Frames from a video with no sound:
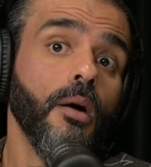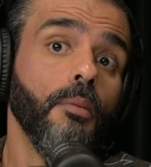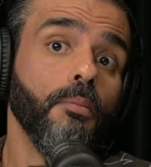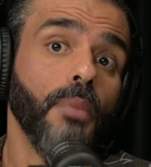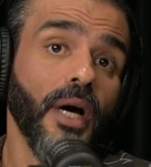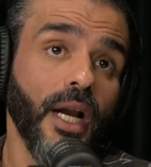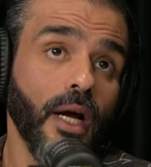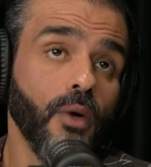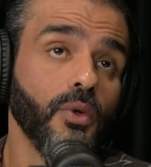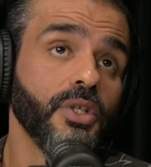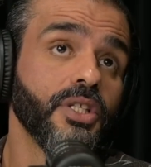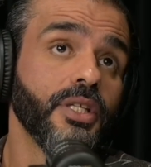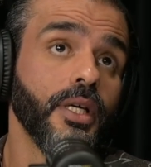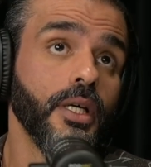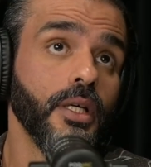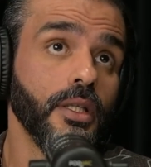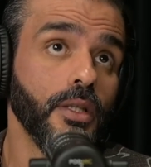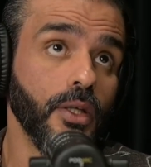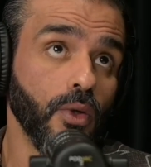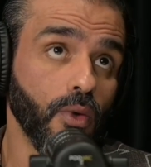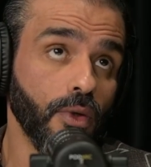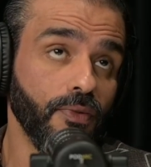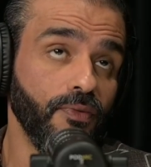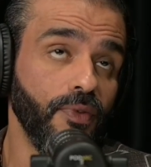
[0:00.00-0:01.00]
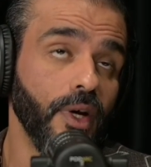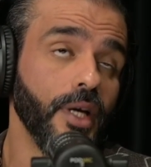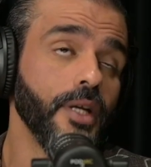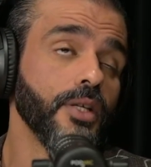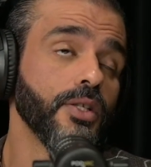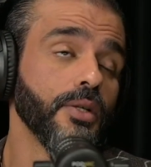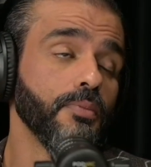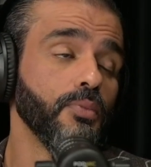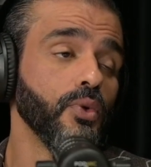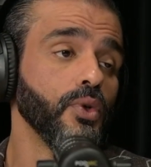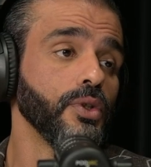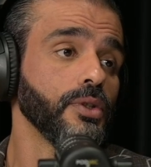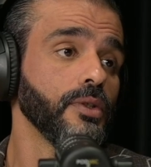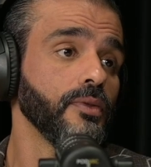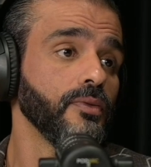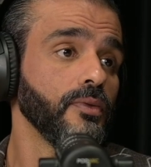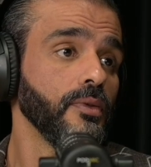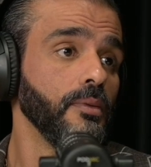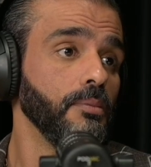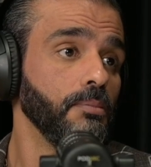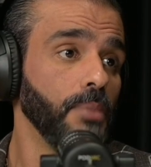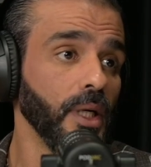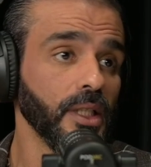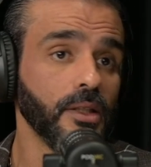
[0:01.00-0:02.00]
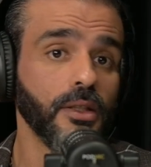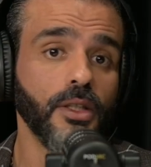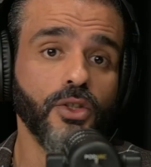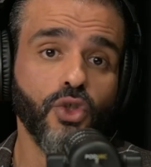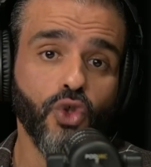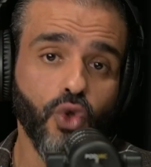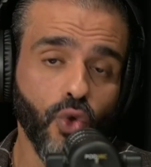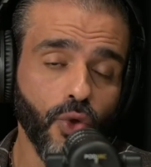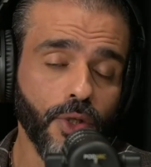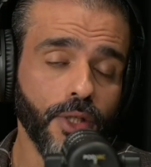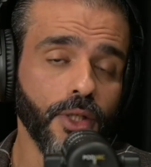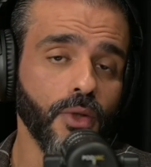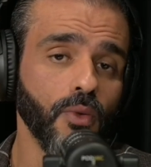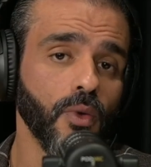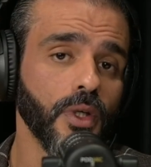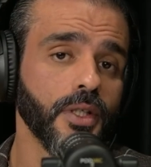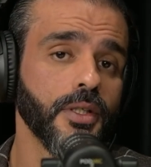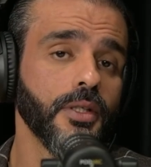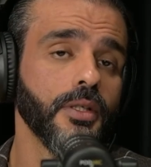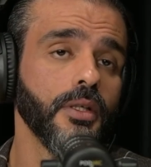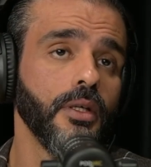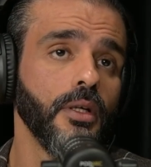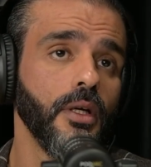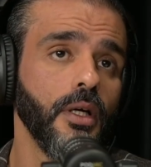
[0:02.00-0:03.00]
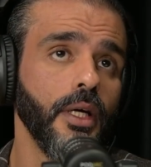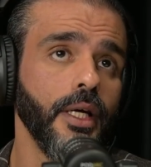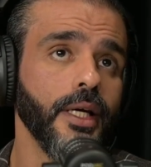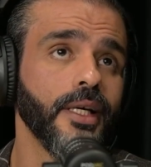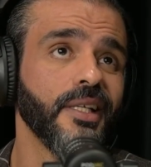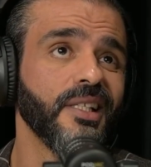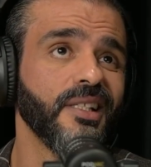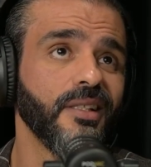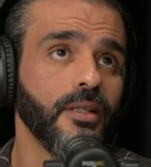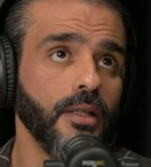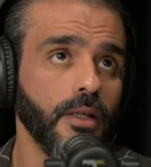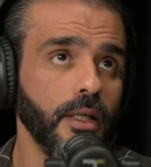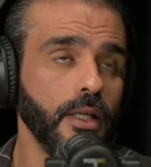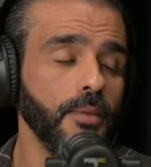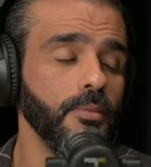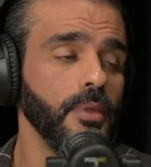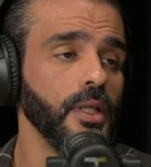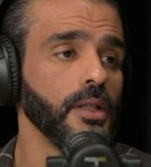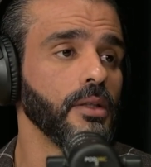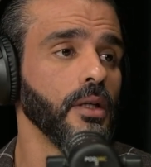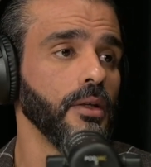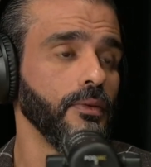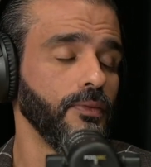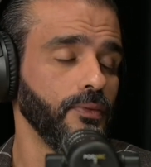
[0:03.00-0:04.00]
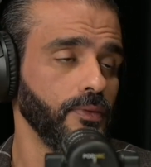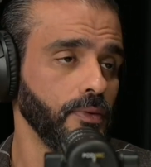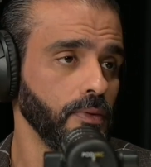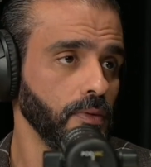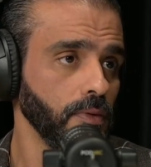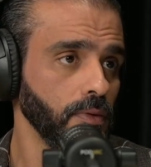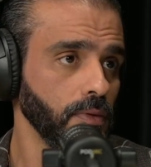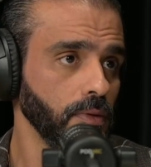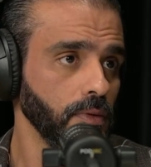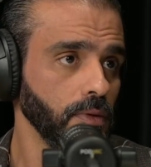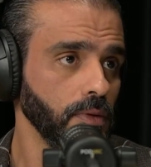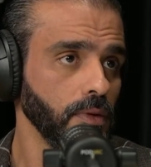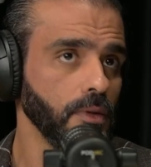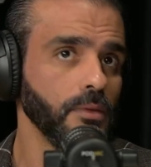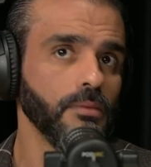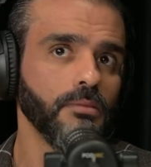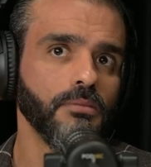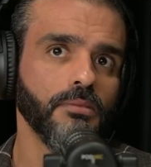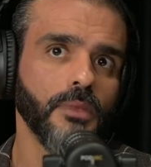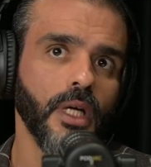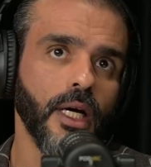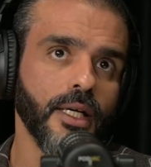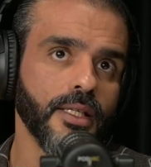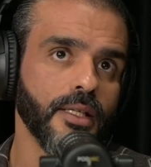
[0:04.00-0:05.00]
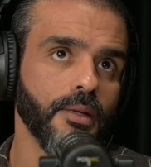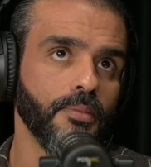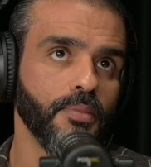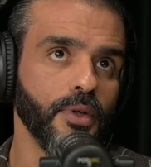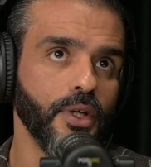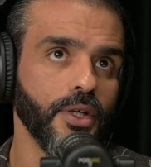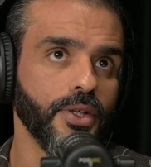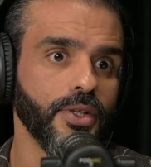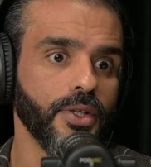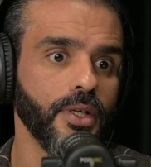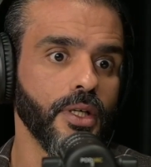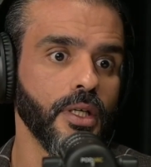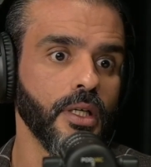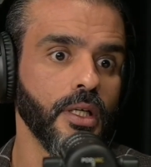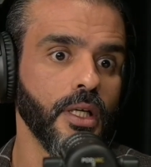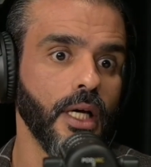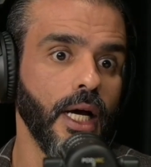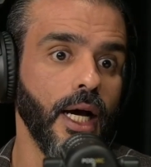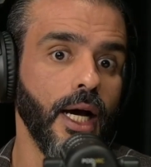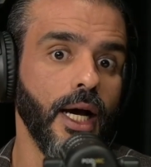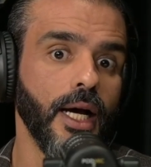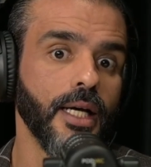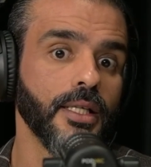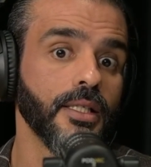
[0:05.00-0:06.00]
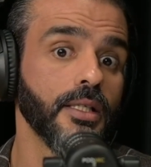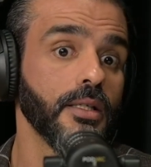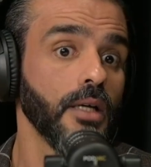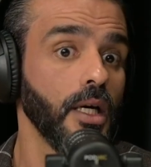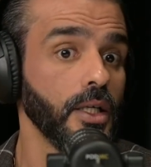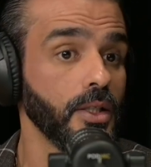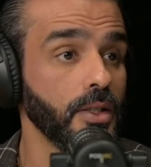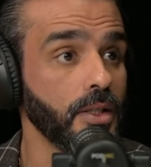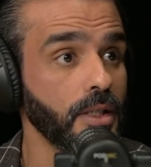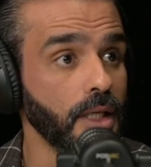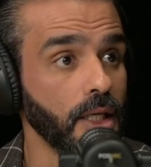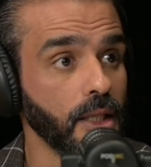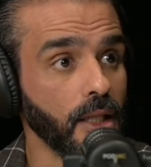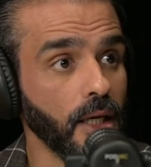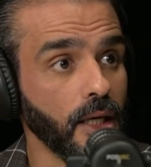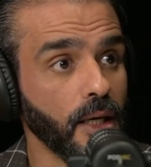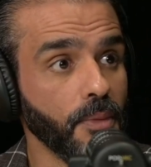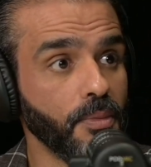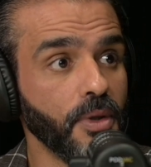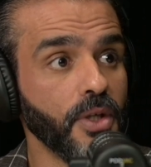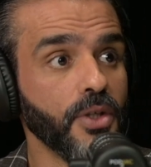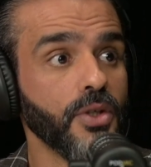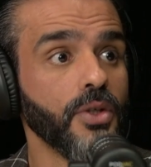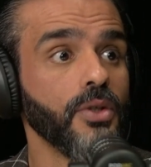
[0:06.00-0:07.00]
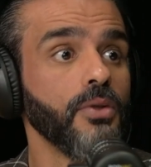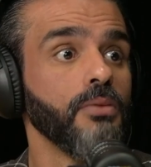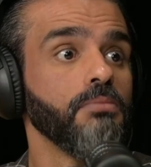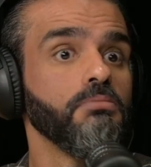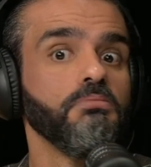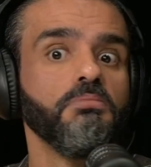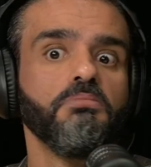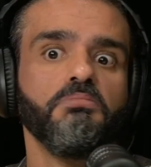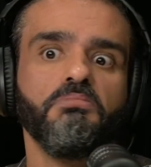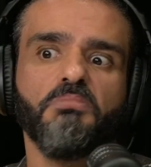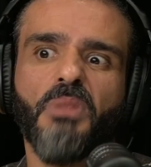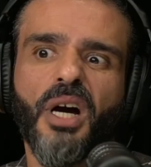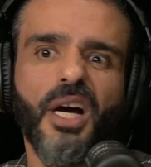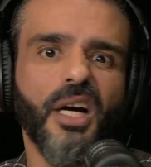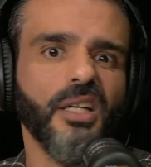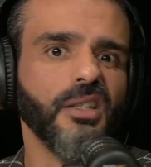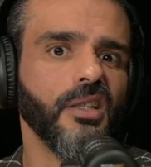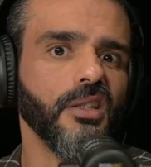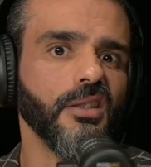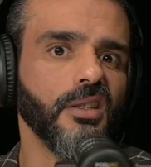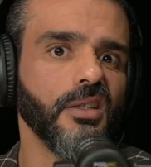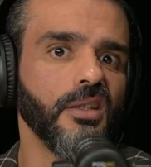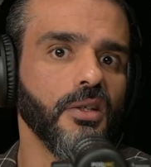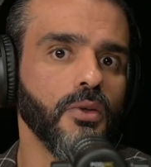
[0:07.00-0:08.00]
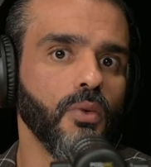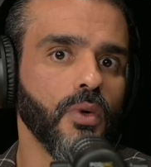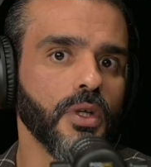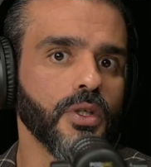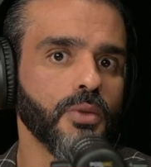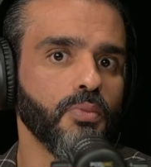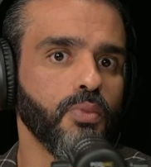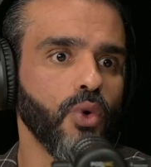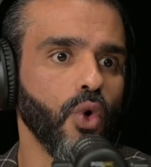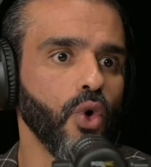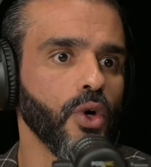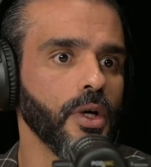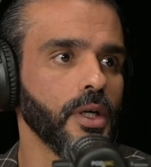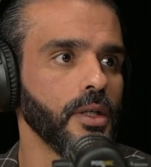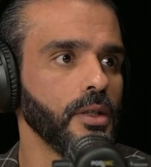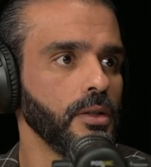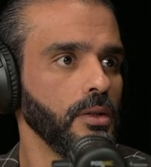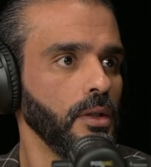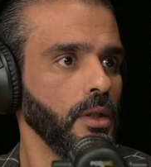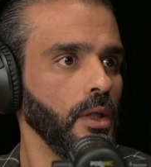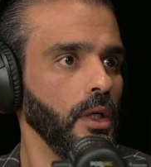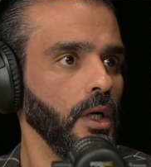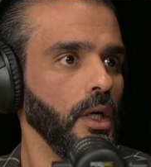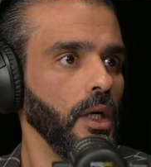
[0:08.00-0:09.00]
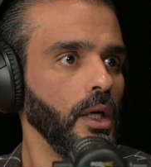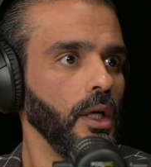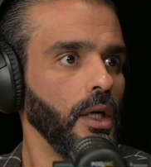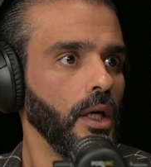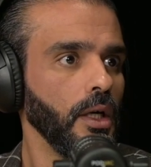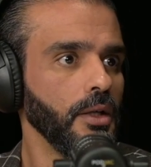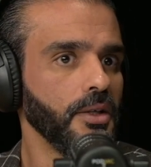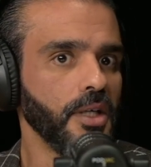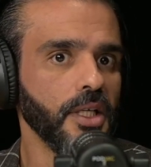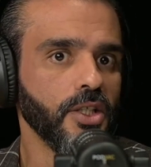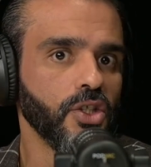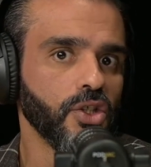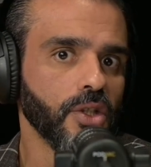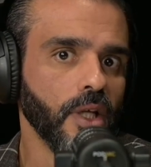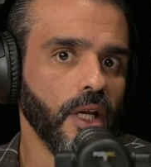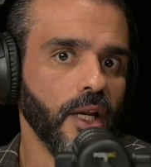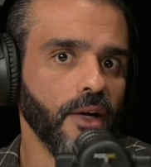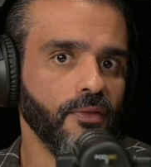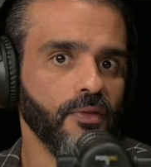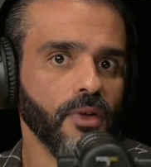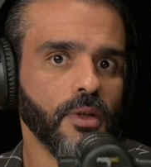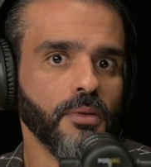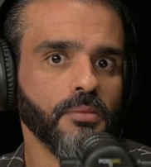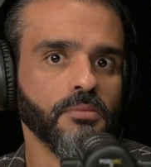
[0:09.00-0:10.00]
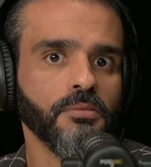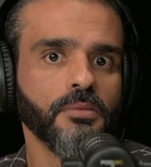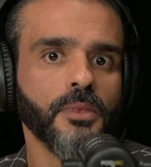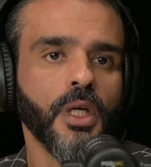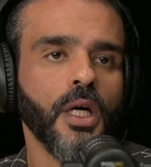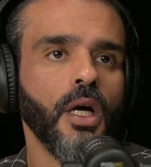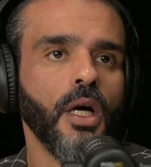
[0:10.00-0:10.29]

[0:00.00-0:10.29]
But I would say they were very supportive. But the journey was extremely tough. As a person, as I said, like a person, my identity was broken, reached a level,